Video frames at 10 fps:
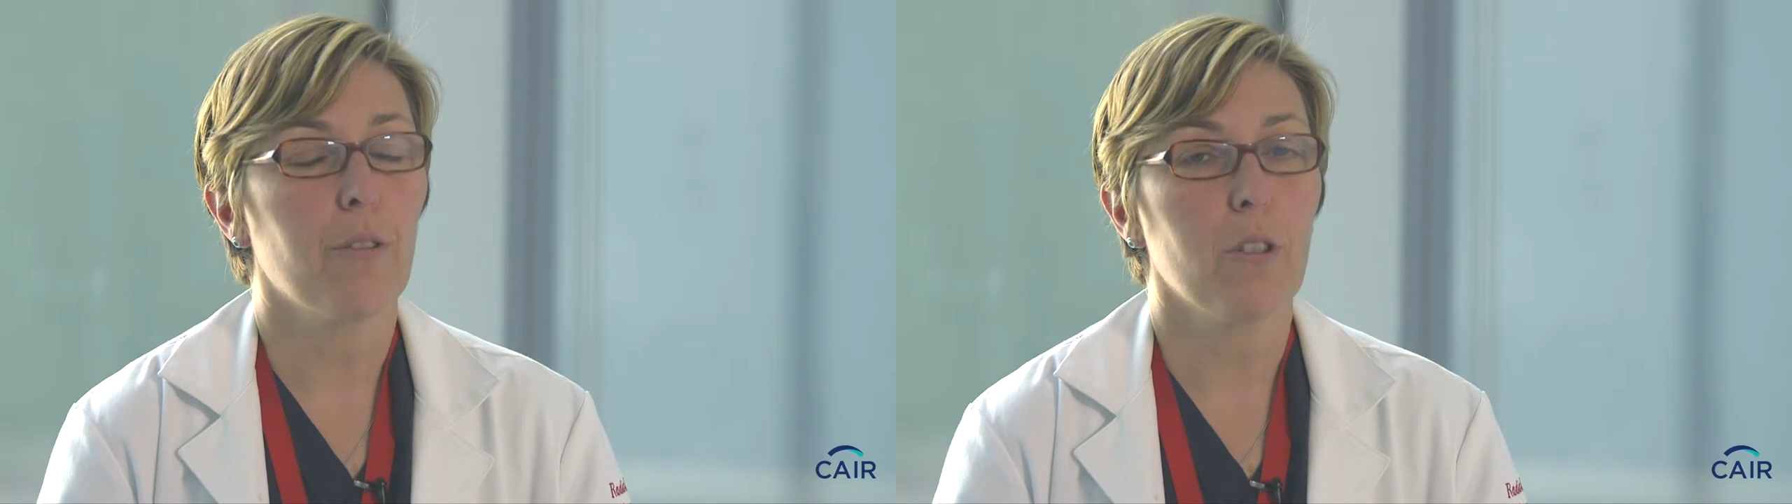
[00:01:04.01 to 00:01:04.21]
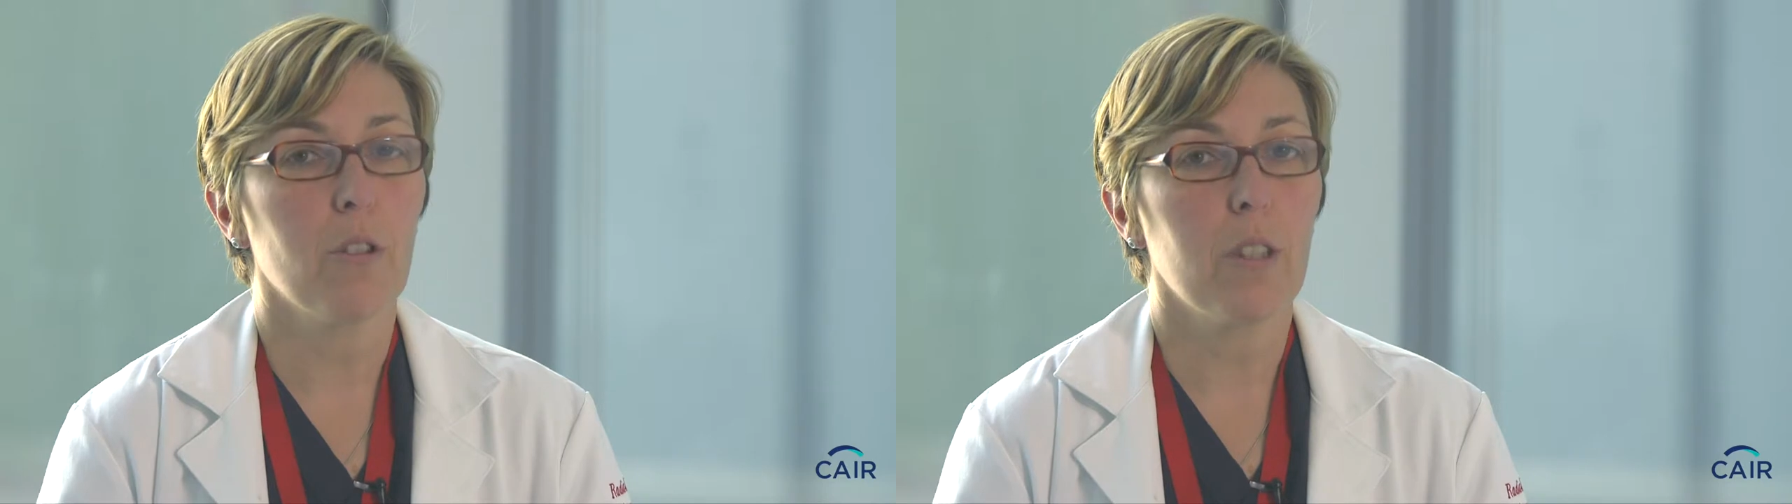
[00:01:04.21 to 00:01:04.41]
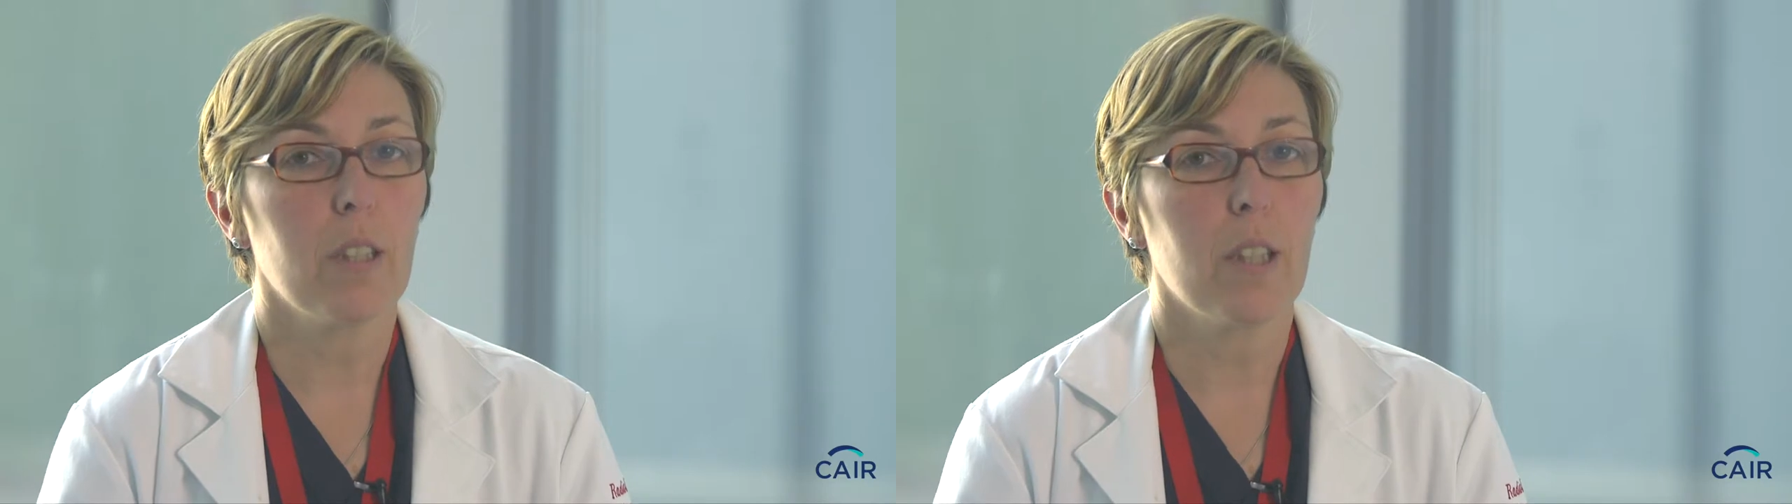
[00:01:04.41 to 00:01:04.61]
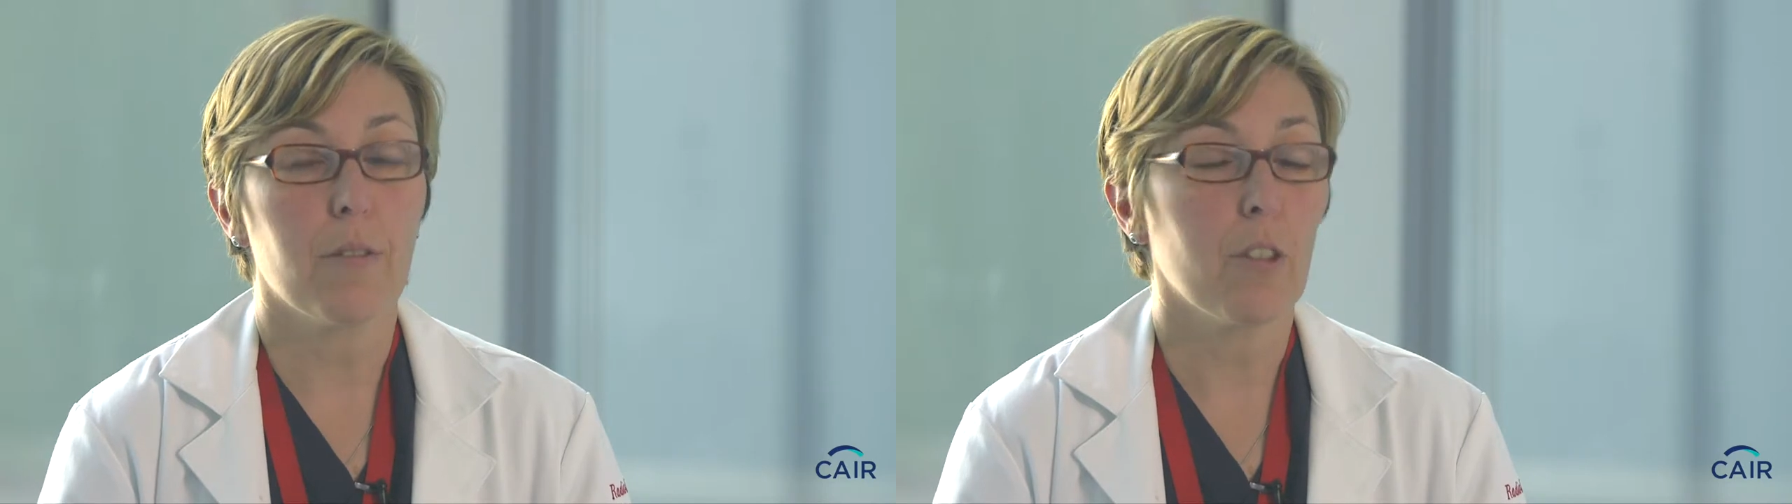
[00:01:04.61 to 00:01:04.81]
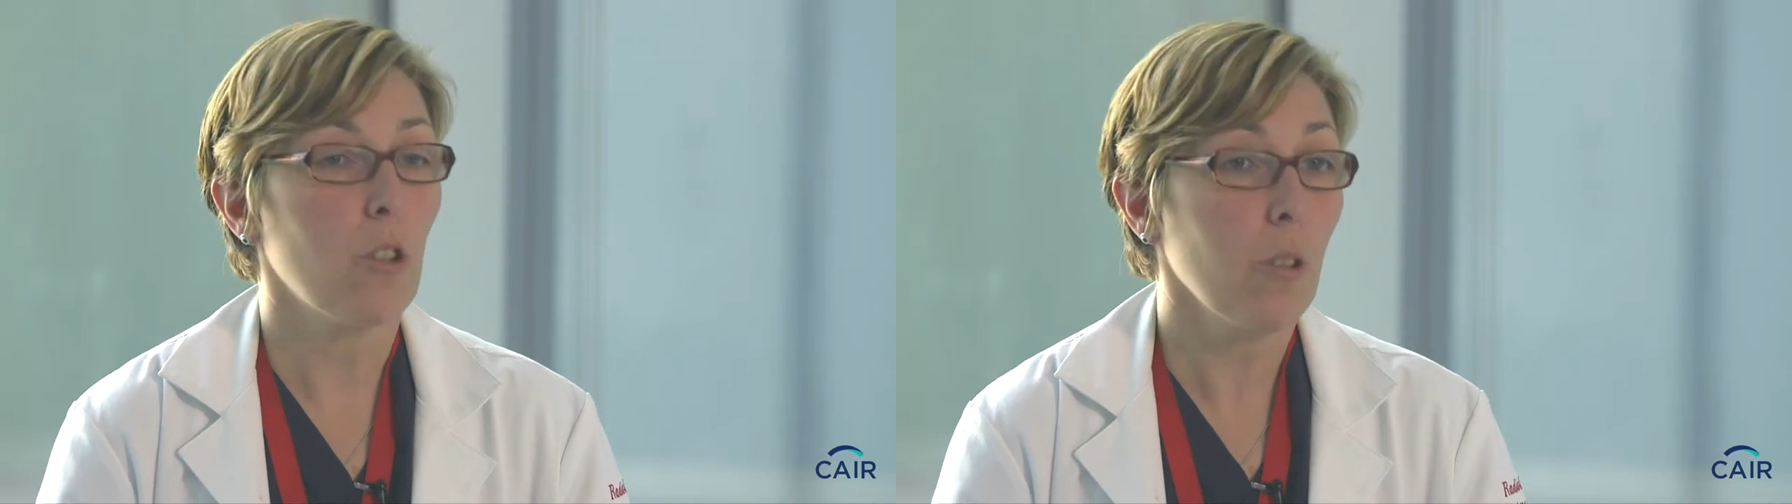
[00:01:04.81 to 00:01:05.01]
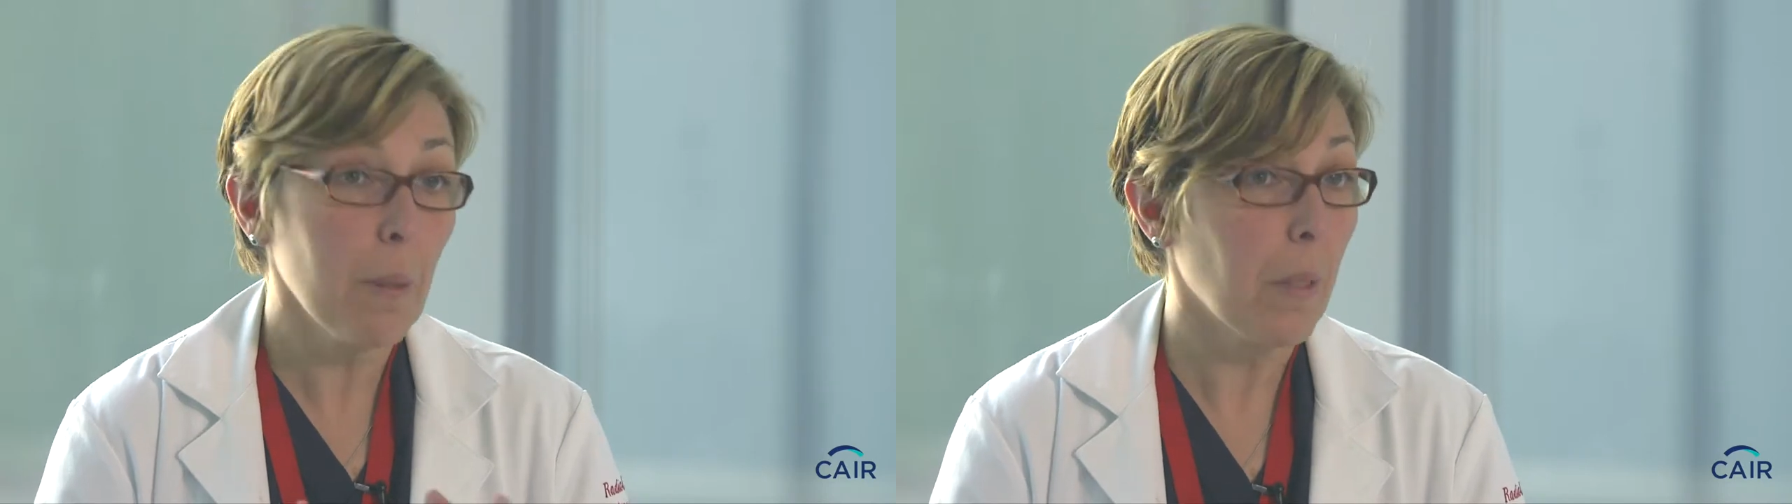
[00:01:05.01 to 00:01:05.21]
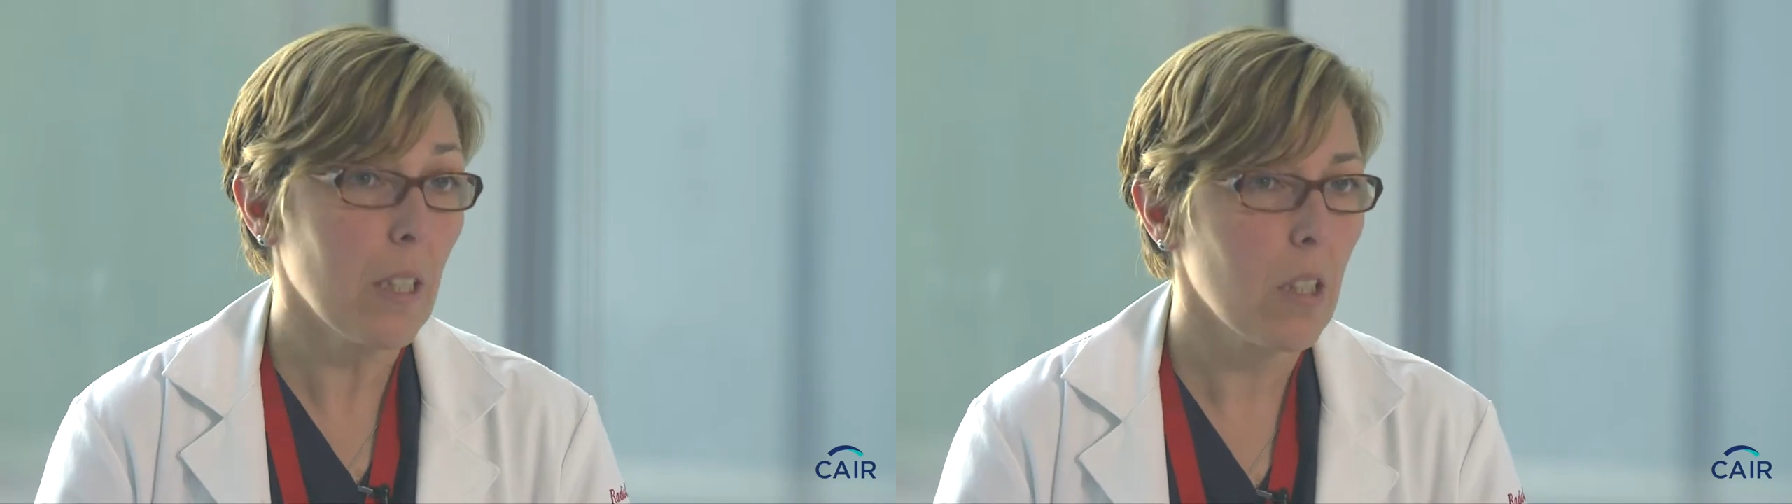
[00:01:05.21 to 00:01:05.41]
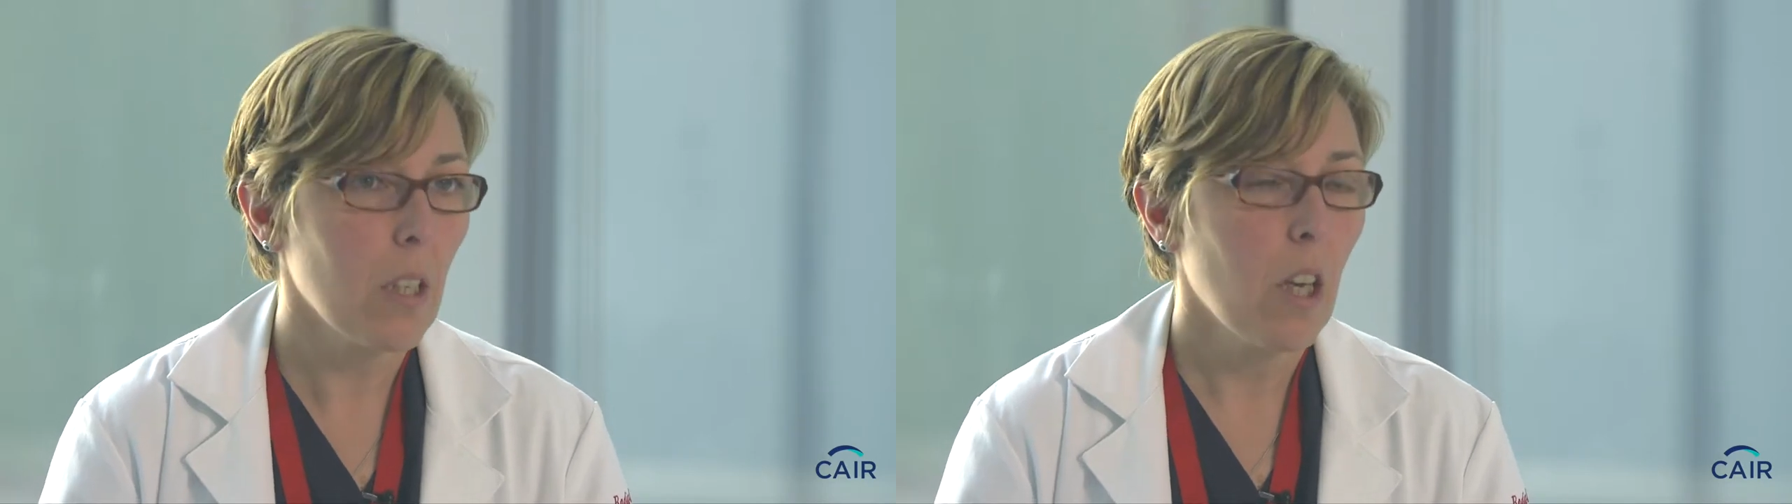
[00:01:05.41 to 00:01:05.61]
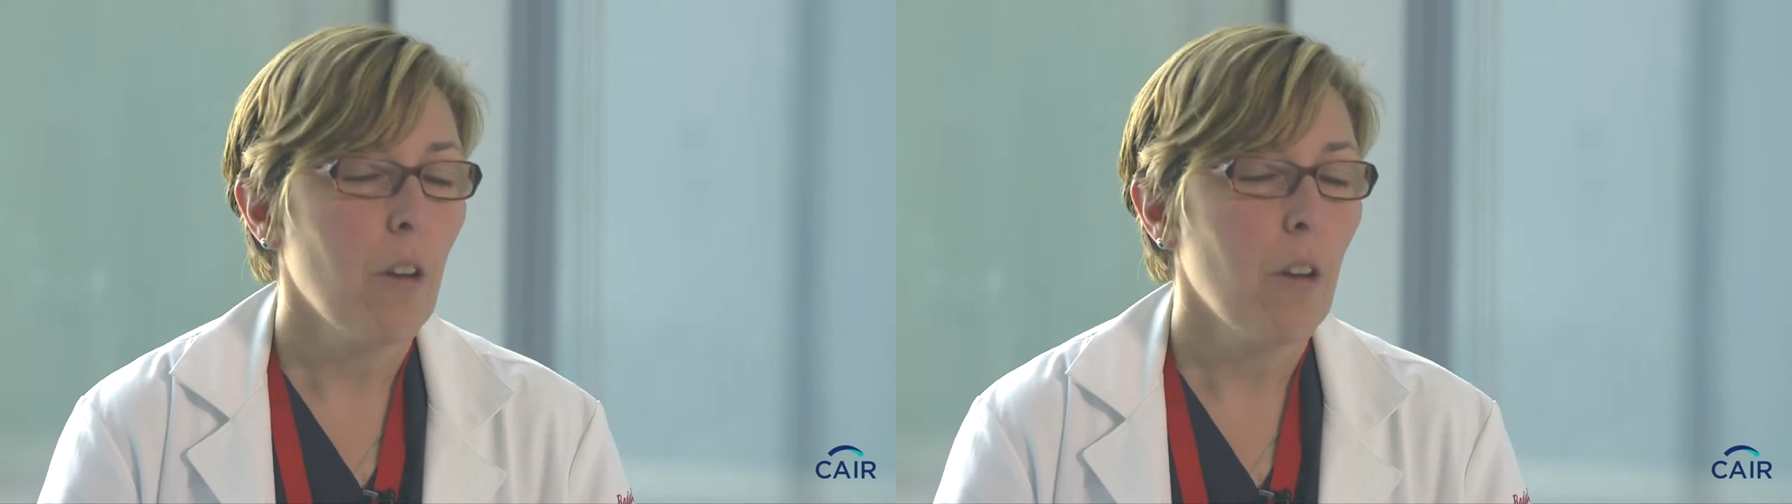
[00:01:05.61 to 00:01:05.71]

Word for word: for different treatments.